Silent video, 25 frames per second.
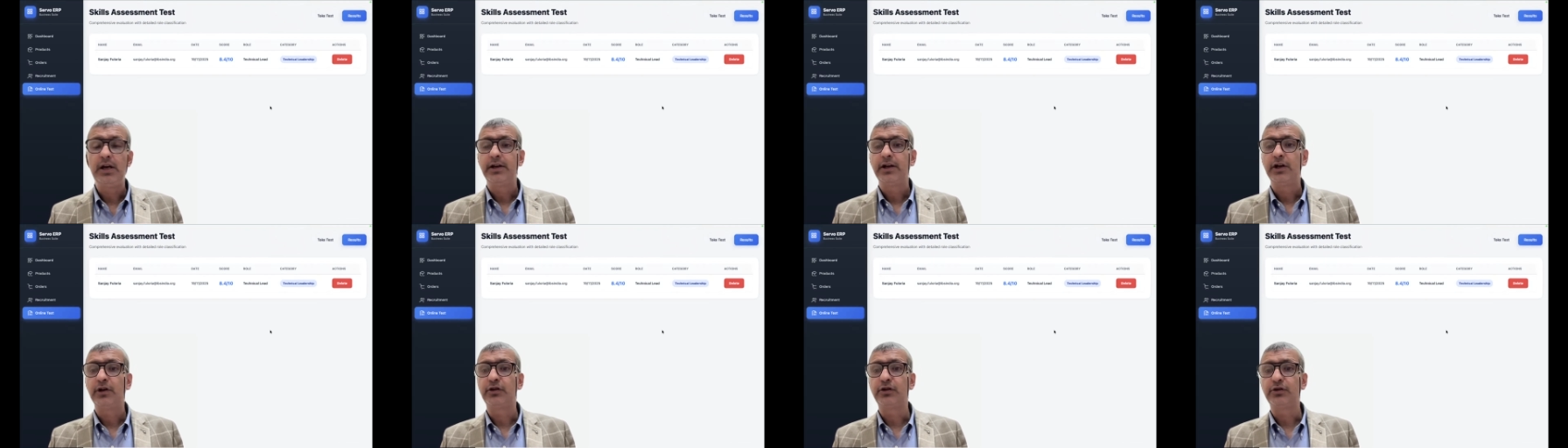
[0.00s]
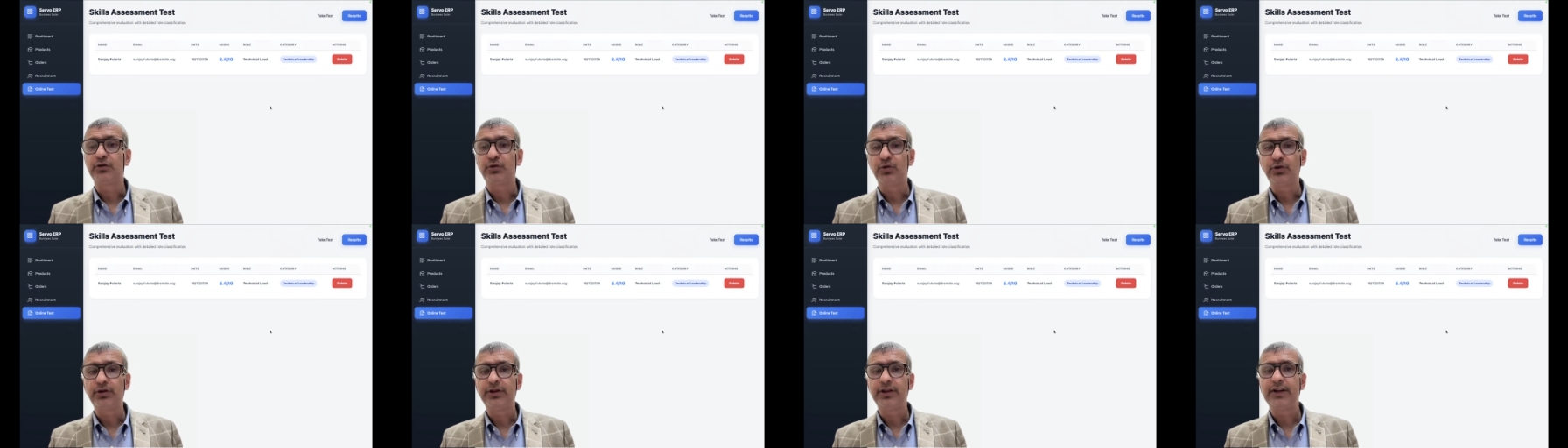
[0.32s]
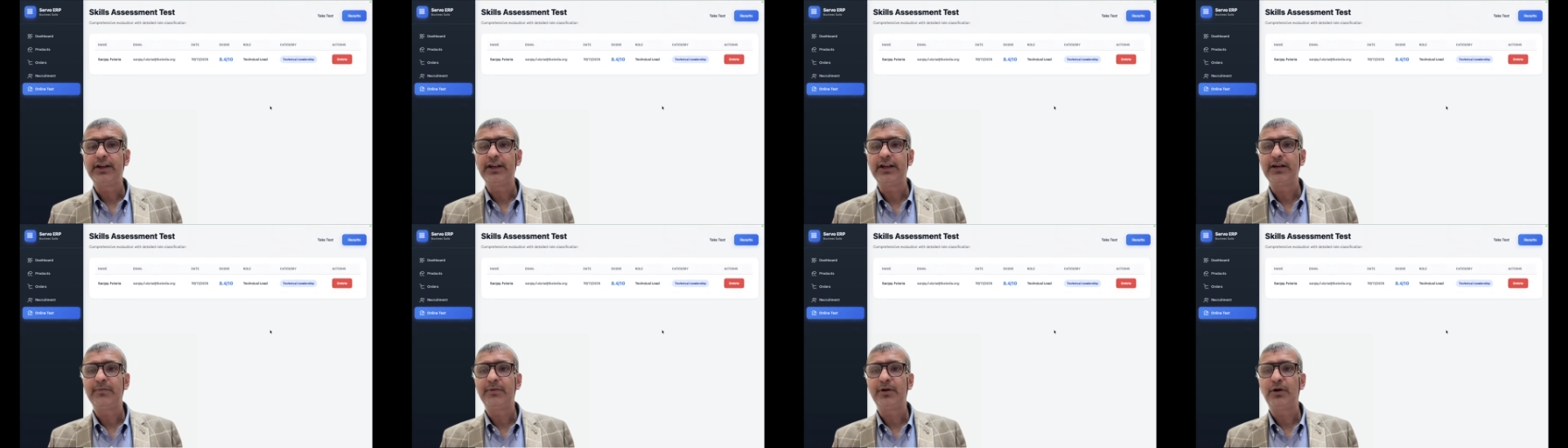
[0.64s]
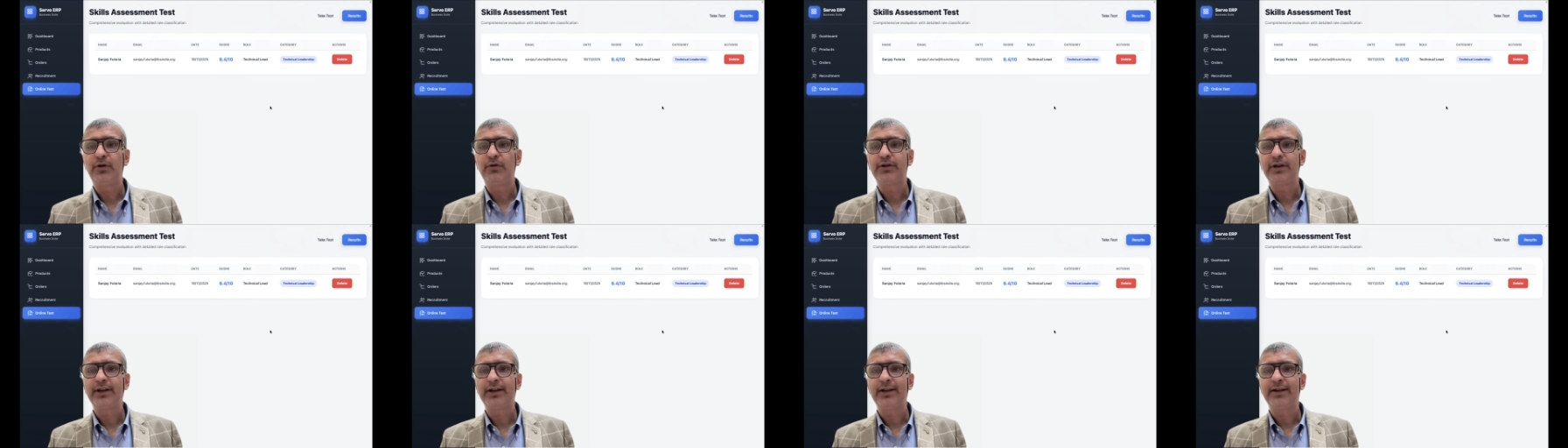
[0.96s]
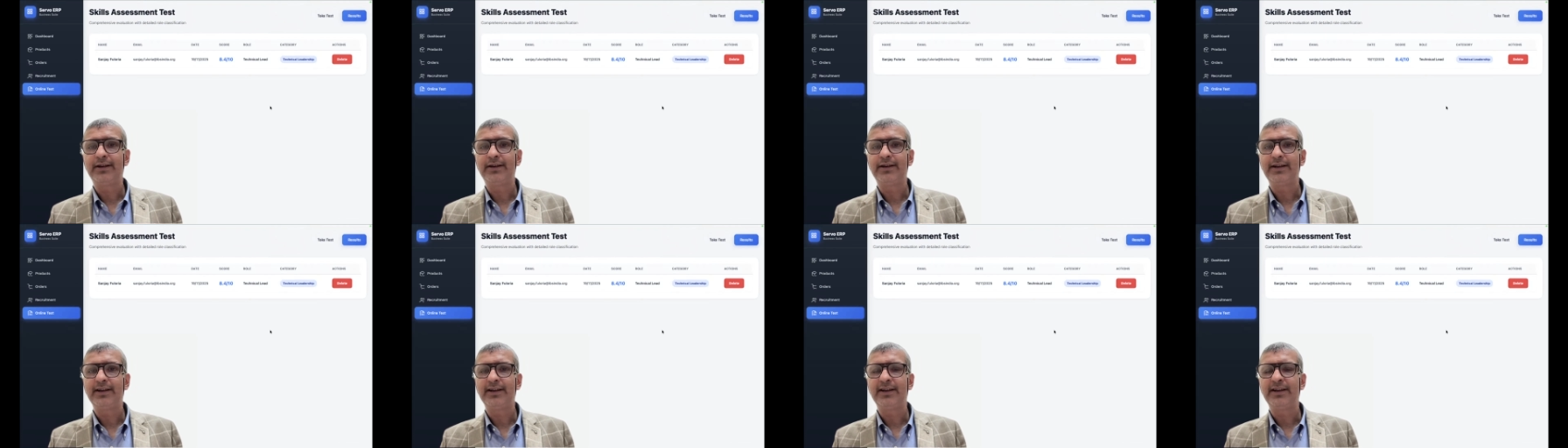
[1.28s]
Now, the good thing about
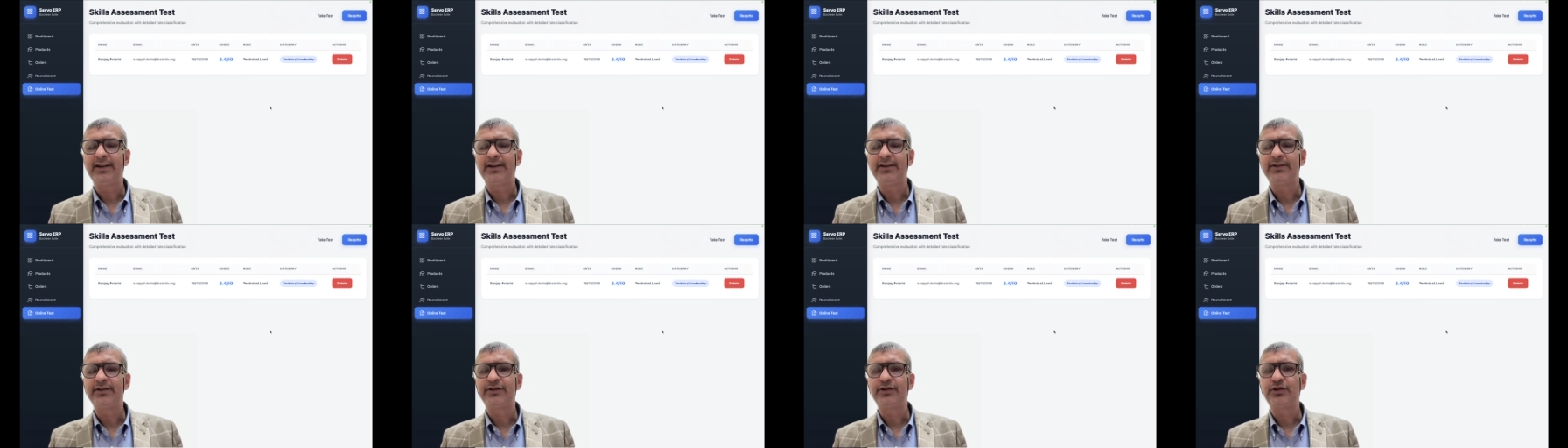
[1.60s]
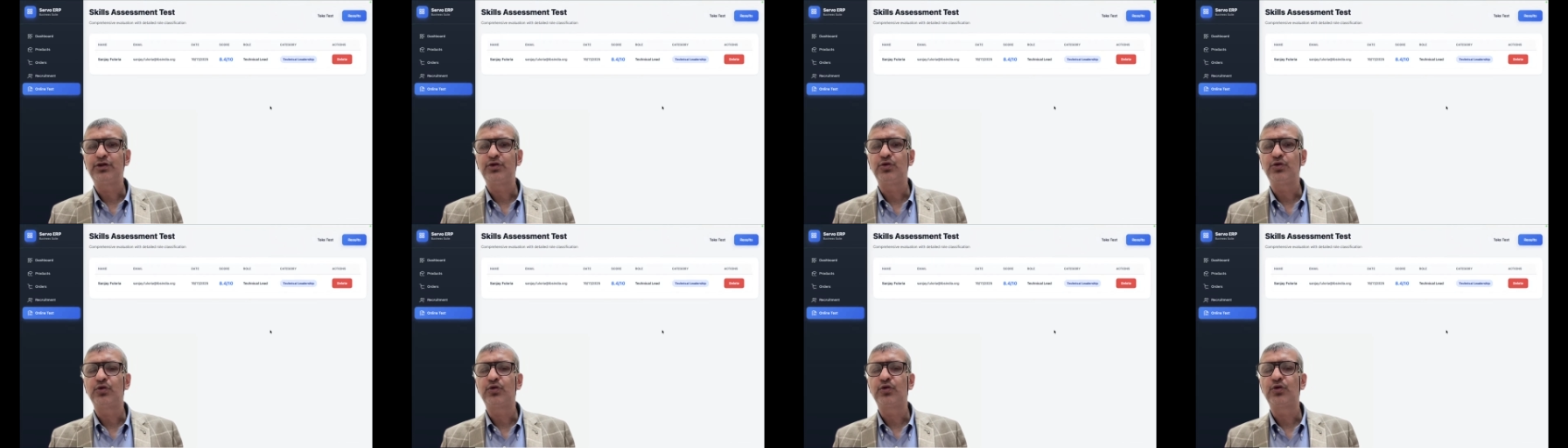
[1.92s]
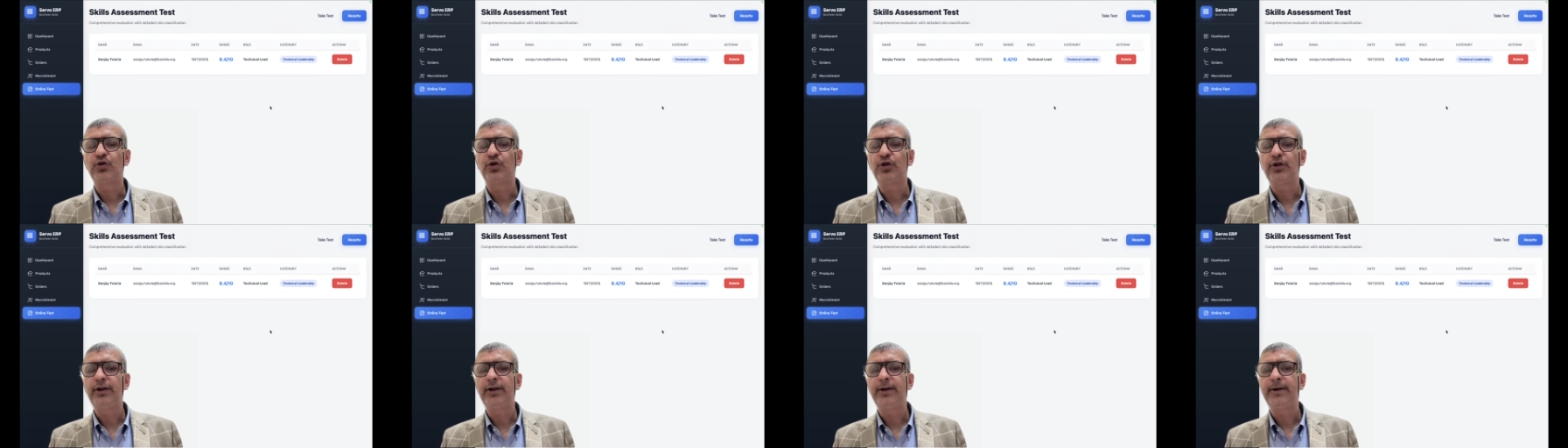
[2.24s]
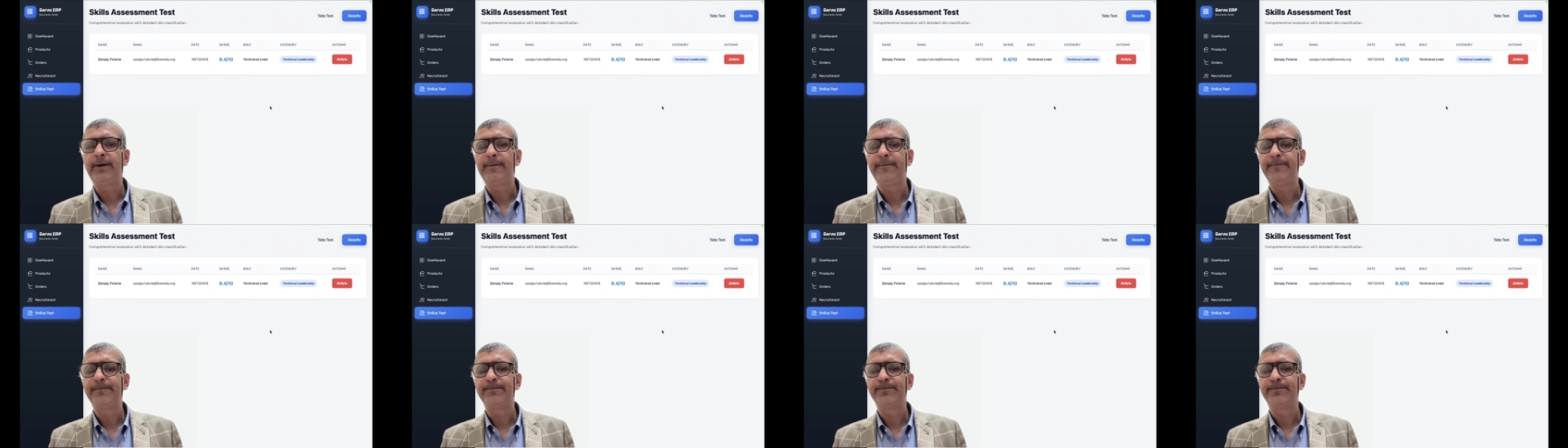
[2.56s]
it is you could